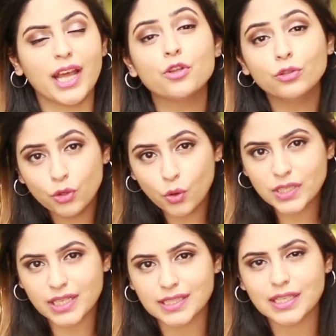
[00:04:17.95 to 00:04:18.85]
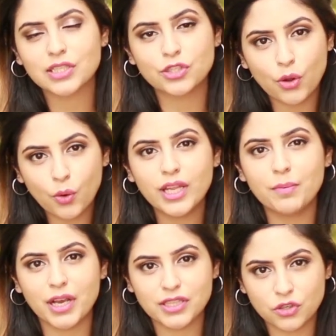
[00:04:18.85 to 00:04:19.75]
And you'll notice slowly
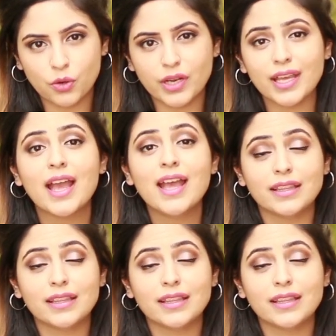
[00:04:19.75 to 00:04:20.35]
by slowly